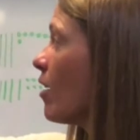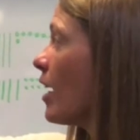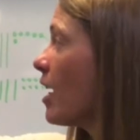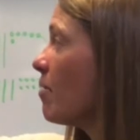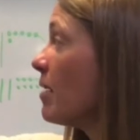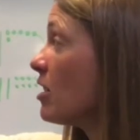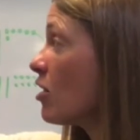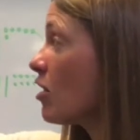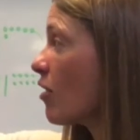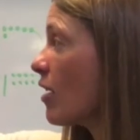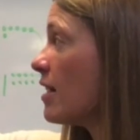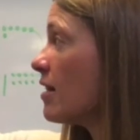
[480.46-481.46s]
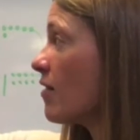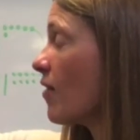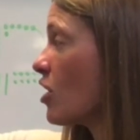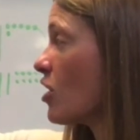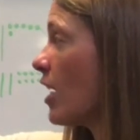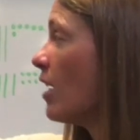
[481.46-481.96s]
in Mr. Green's
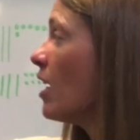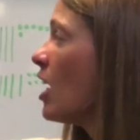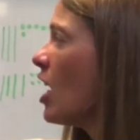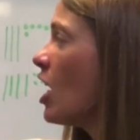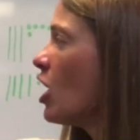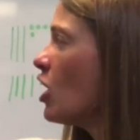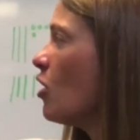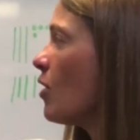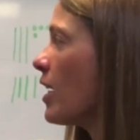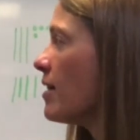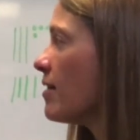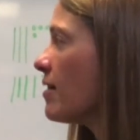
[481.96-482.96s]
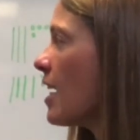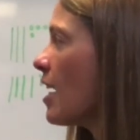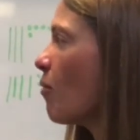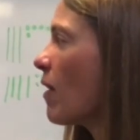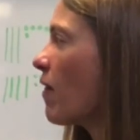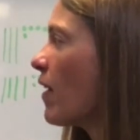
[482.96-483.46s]
version, you can see it
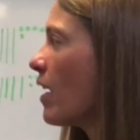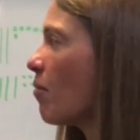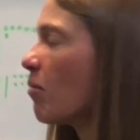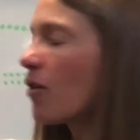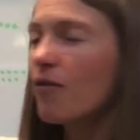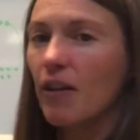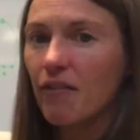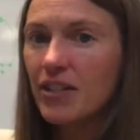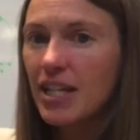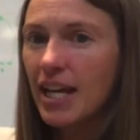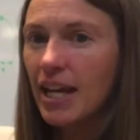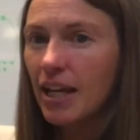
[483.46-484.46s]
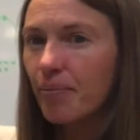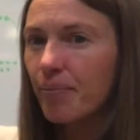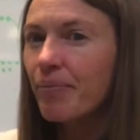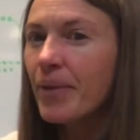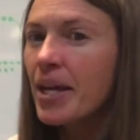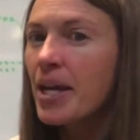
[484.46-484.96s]
with the number 15.
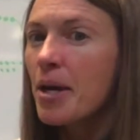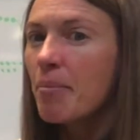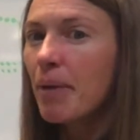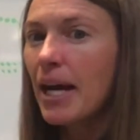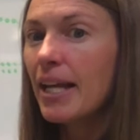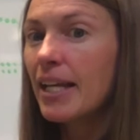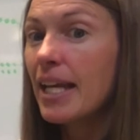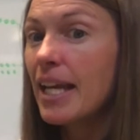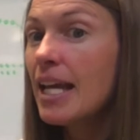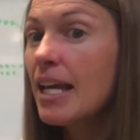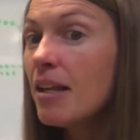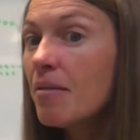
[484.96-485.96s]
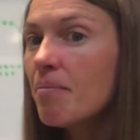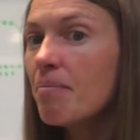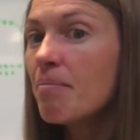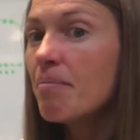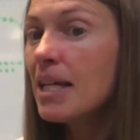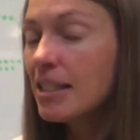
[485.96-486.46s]
But
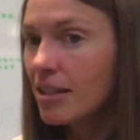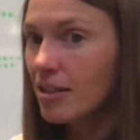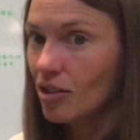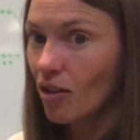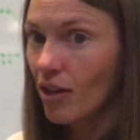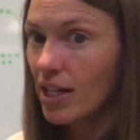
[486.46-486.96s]
in Mrs. Green's